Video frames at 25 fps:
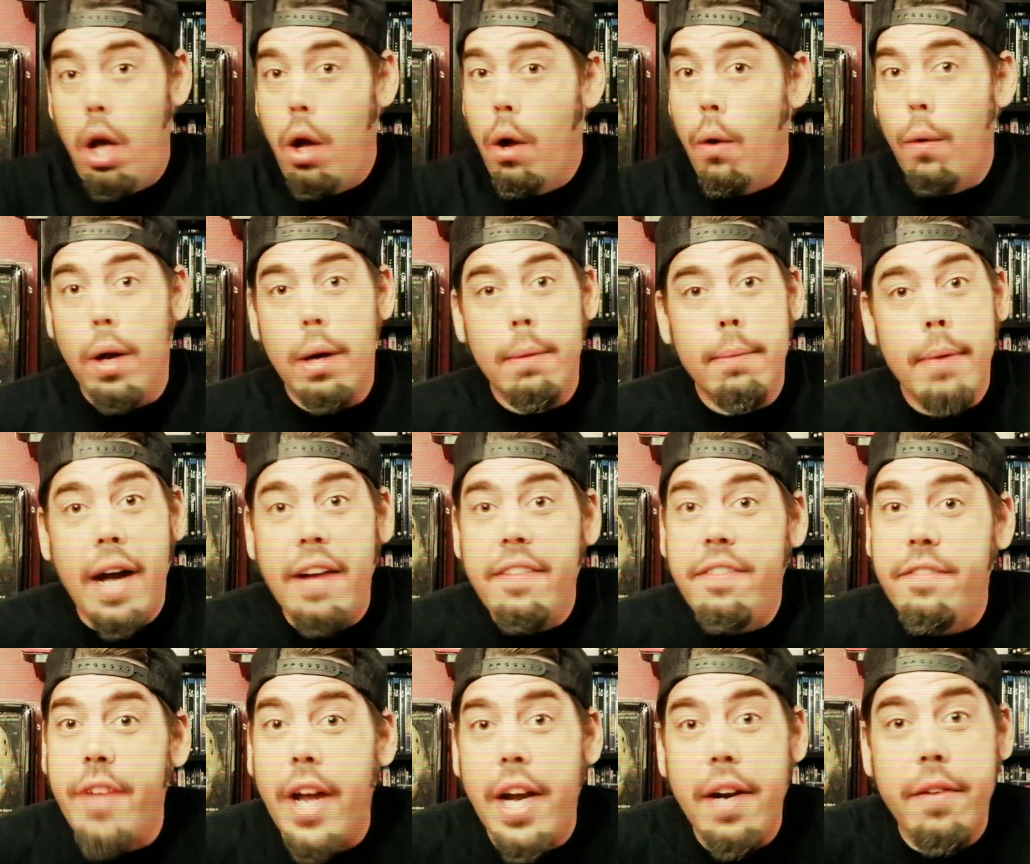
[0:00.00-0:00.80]
one of my
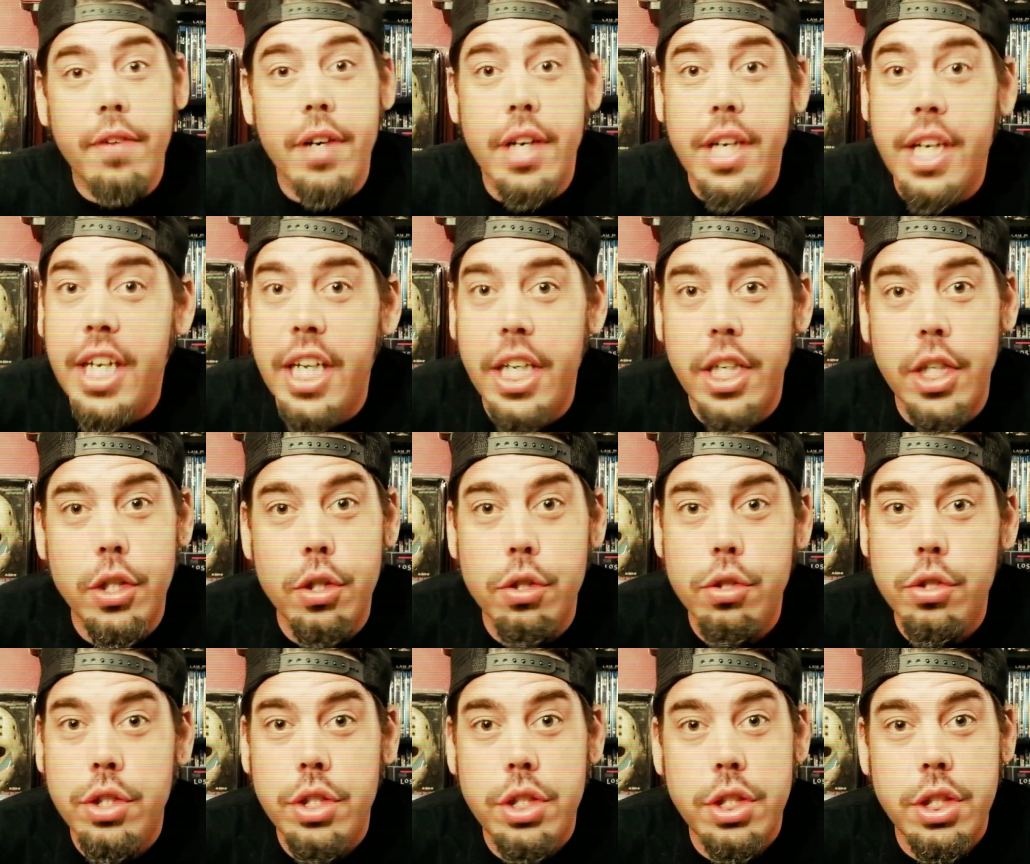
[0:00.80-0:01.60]
favorite
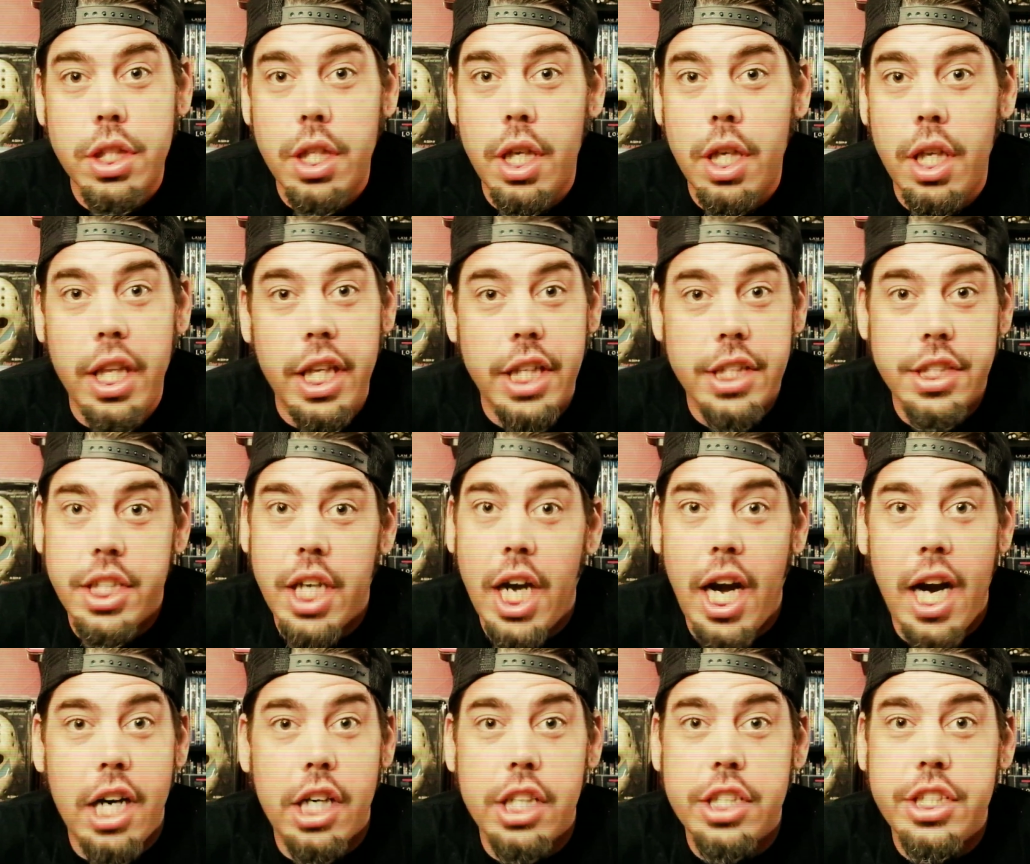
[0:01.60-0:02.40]
kills of the
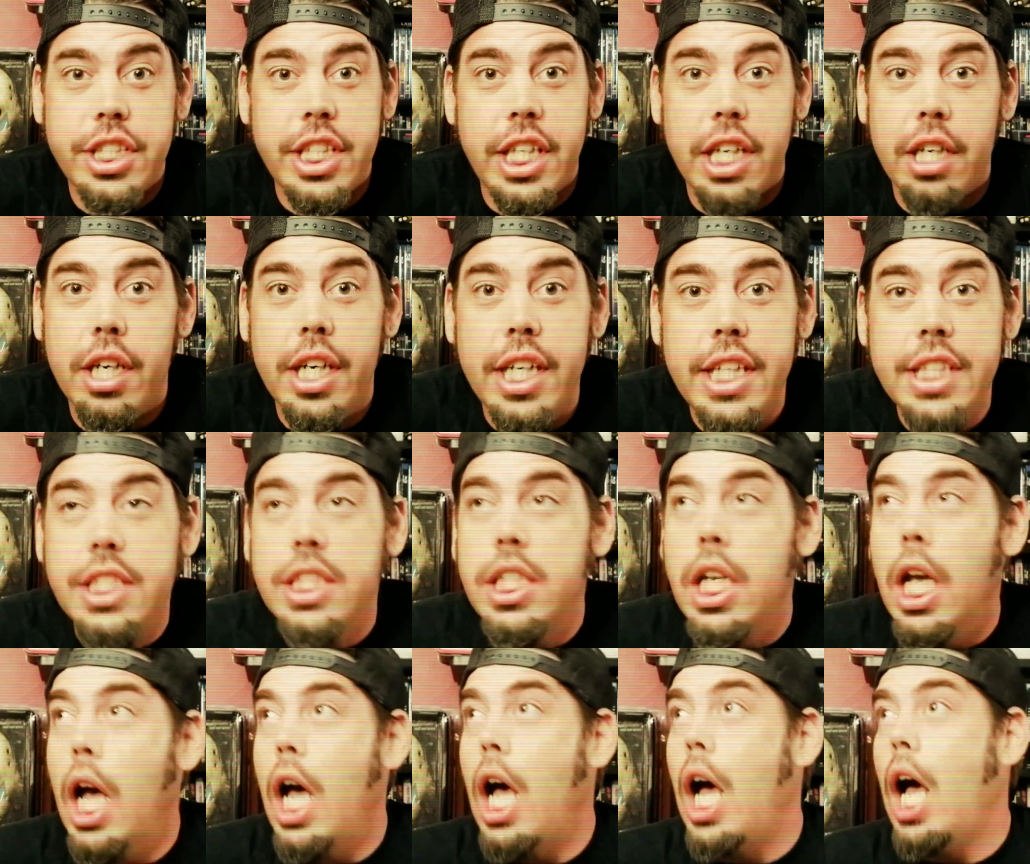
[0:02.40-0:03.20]
entire
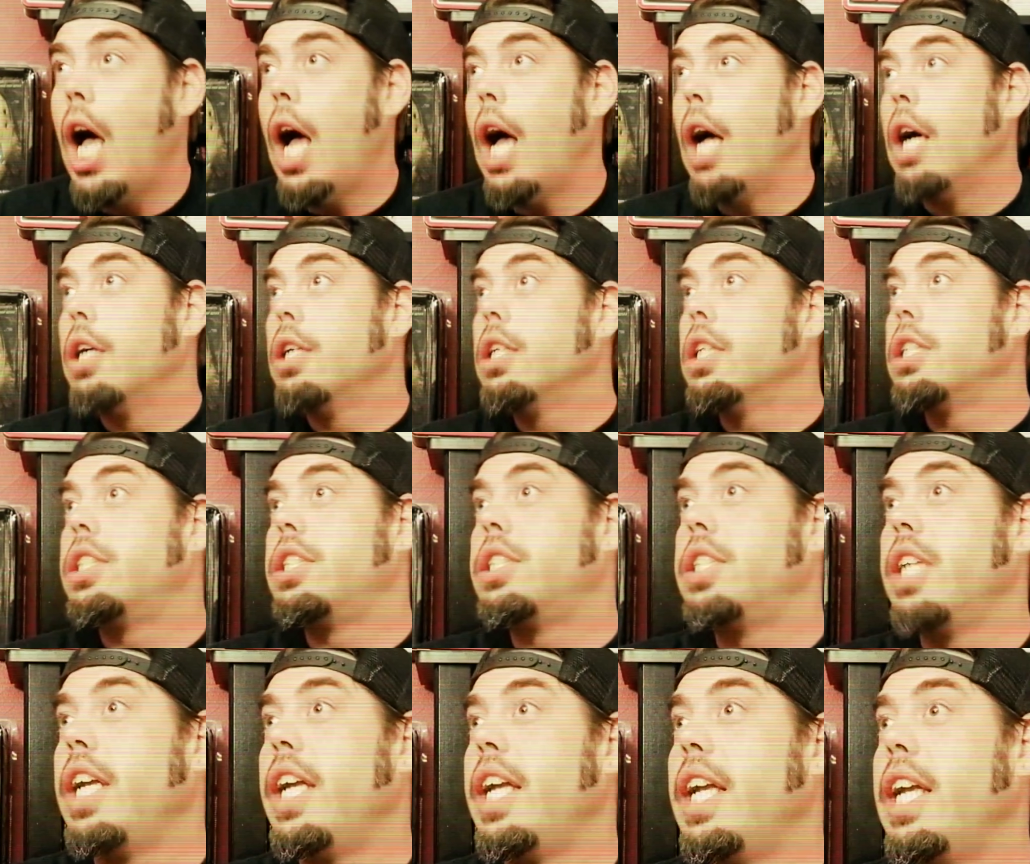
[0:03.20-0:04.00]
series. Let's
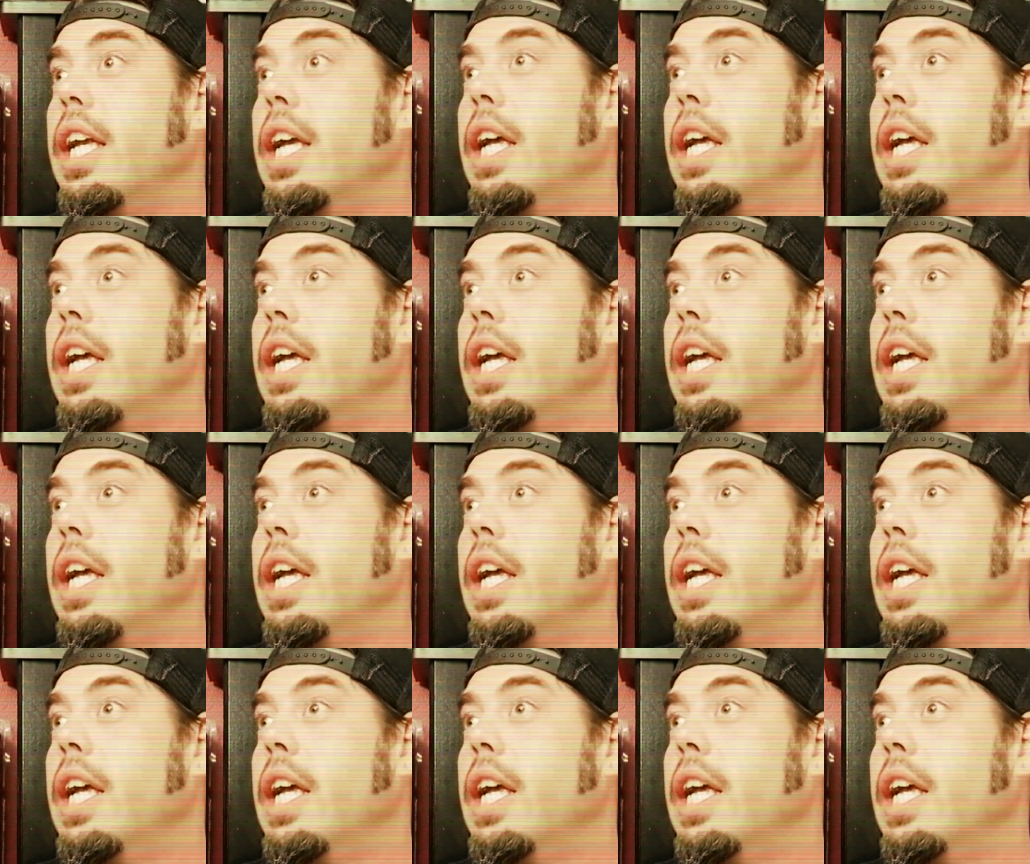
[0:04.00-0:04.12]
see.